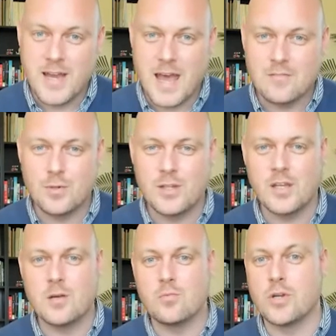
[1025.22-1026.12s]
you might have
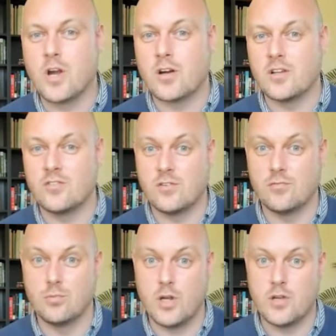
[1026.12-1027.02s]
with them, regardless
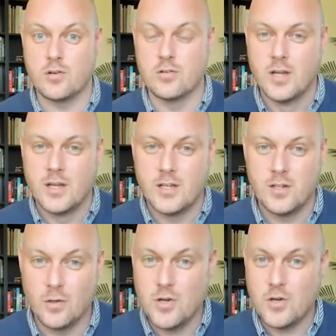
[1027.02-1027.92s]
of what you're
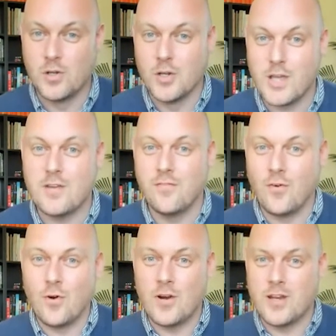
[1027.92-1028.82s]
looking
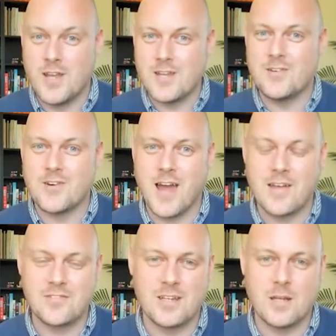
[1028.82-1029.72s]
for and you're
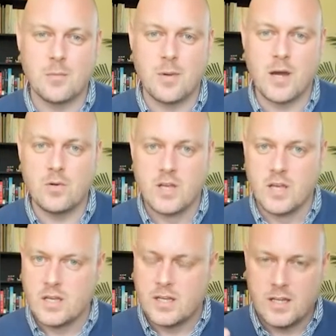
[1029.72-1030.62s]
asking them about.
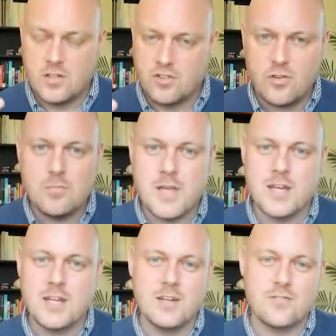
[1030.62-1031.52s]
It shouldn't
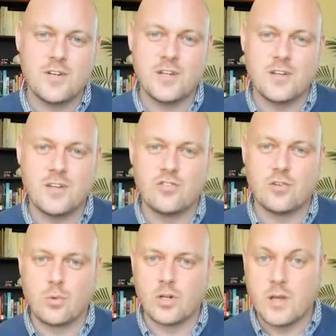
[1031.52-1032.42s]
be any different in the
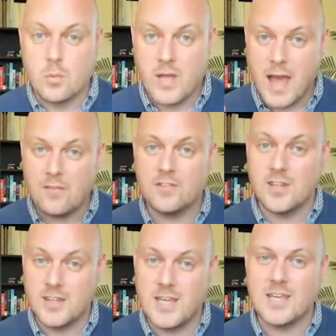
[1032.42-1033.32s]
digital world. And we have
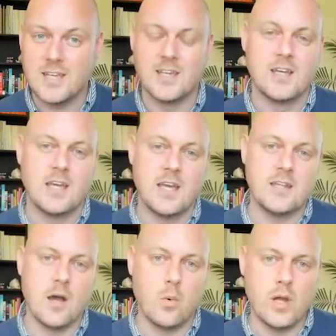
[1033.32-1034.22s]
to think
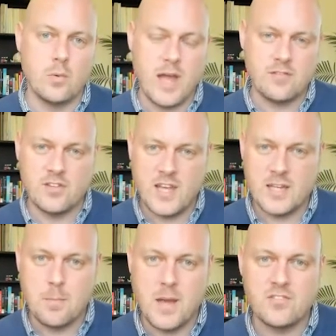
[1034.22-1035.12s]
in that way. We have to
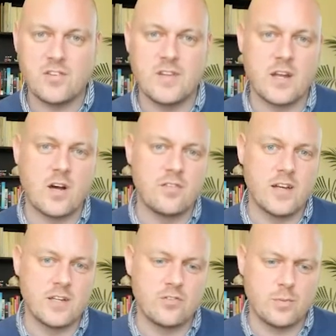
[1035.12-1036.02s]
take the best of that
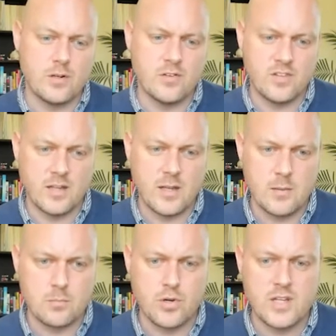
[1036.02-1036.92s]
offline experience
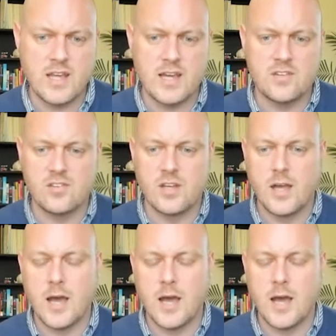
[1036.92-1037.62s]
and bring that